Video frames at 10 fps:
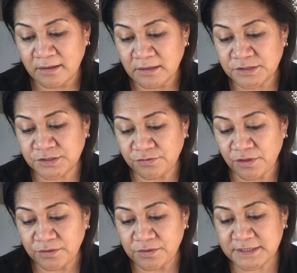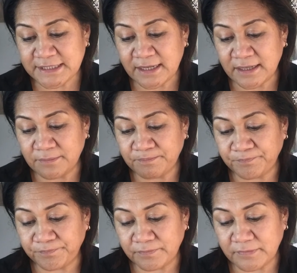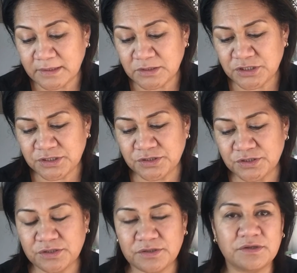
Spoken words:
So those are just